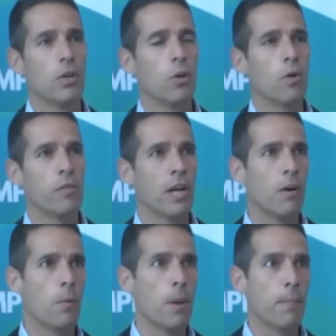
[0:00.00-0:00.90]
or via
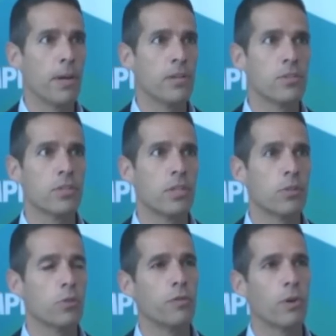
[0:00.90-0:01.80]
our webpage
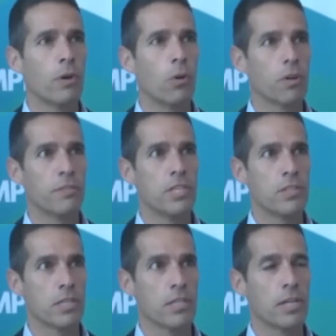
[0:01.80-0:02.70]
to follow all of these
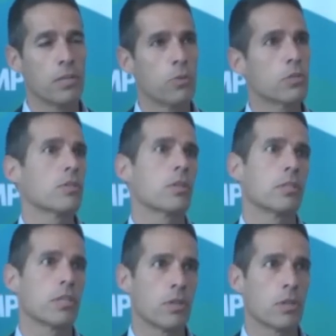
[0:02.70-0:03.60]
exciting news that's
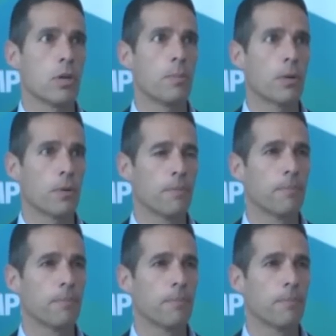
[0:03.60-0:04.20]
going to come out.